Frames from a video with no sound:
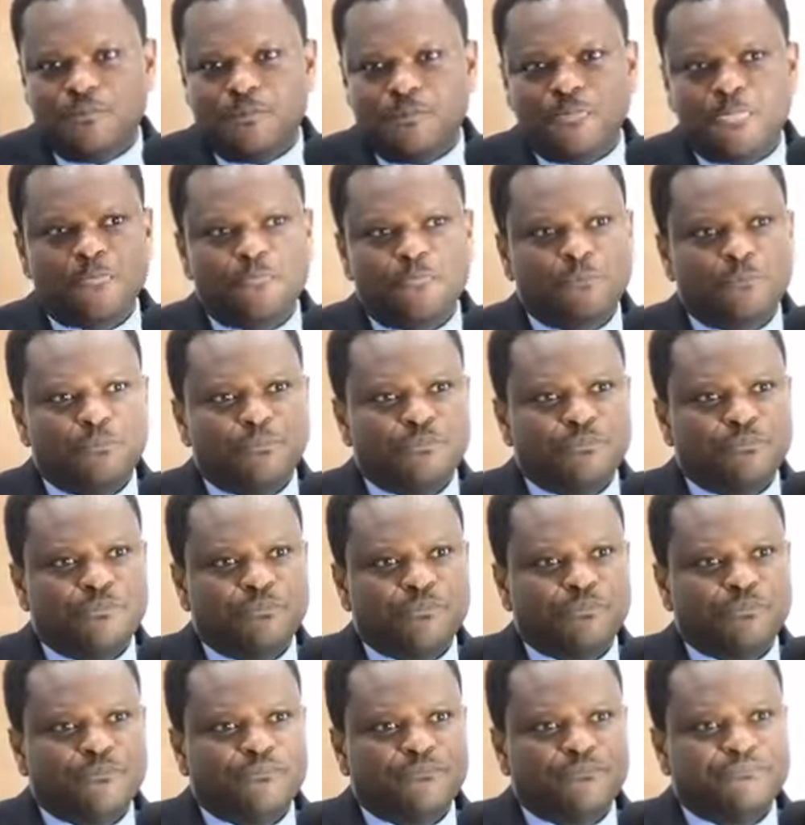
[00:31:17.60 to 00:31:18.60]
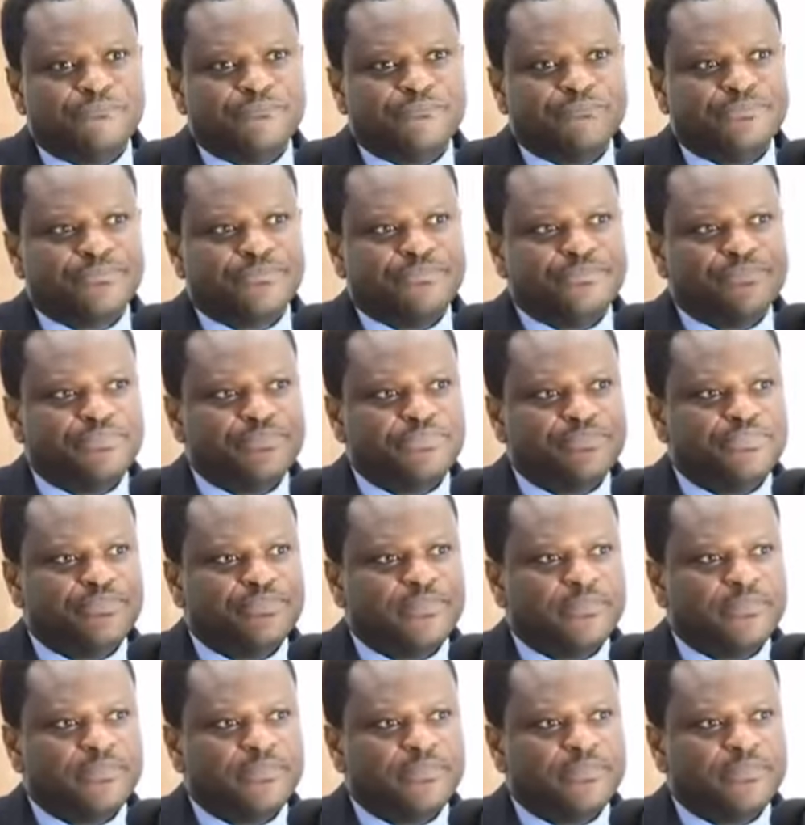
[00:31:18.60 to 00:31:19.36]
[no speech]